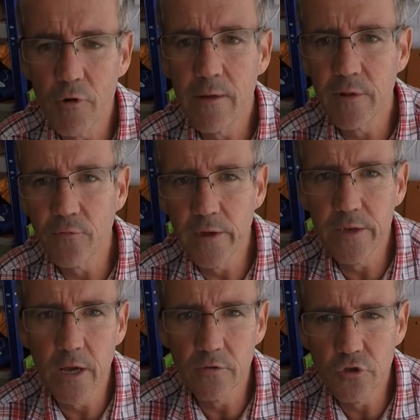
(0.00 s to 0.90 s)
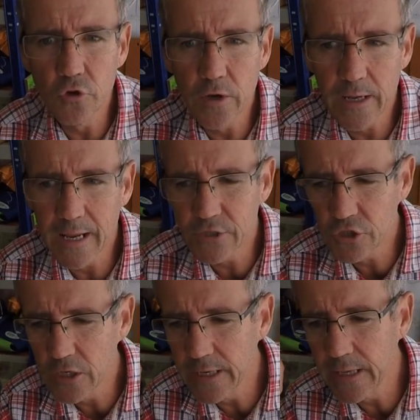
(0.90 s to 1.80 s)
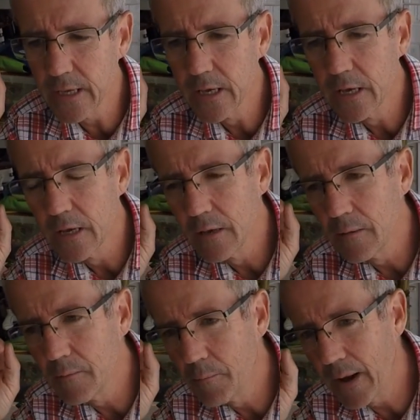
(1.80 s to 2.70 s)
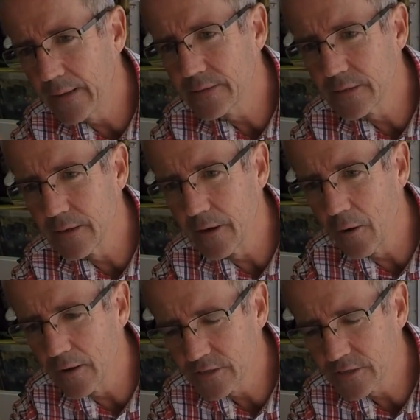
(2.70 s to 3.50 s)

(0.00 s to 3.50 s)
previous videos, you can actually paint a